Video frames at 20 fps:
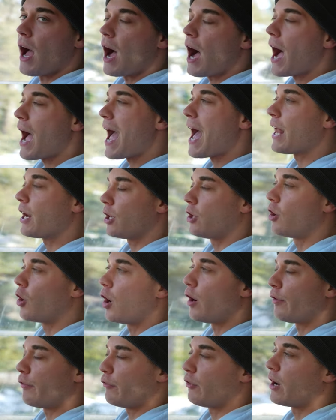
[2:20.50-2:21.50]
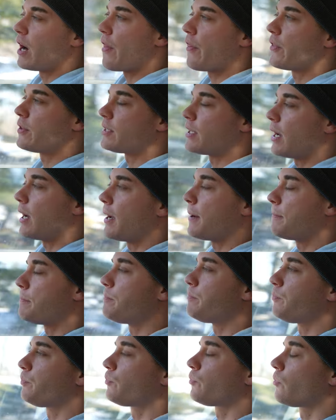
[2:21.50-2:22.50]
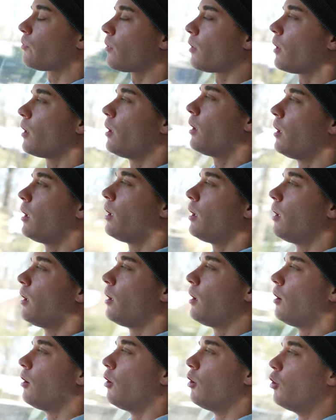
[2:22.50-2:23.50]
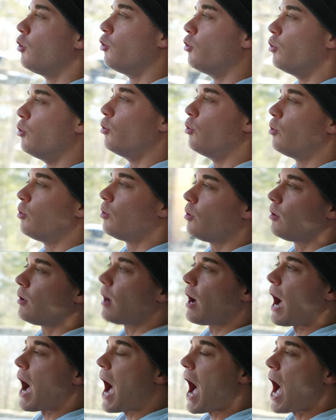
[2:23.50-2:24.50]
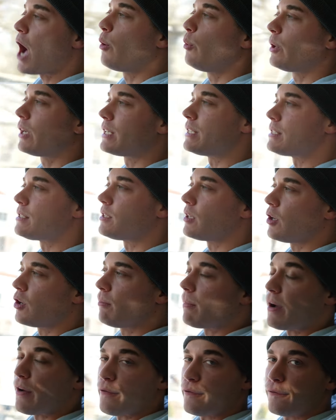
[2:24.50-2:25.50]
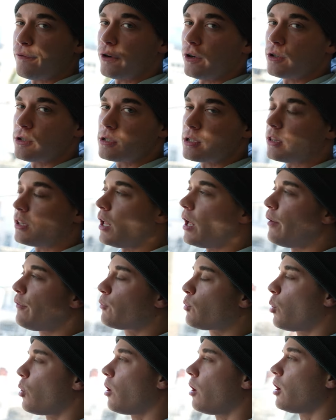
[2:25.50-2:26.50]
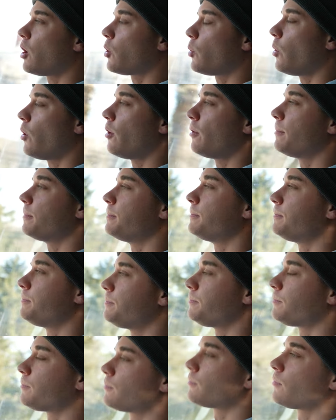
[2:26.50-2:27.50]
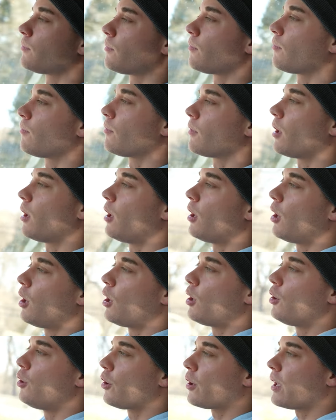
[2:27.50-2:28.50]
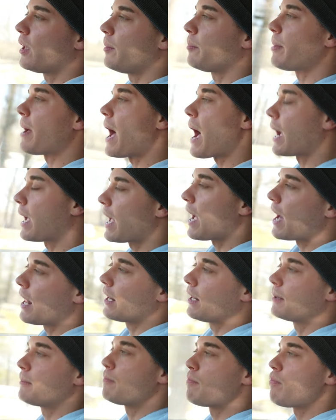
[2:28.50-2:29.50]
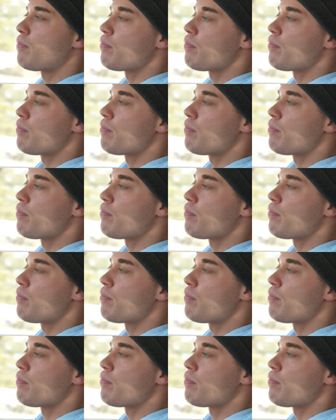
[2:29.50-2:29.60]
I had a girlfriend at the time who I would consider my first love, quote unquote. Looking back at it,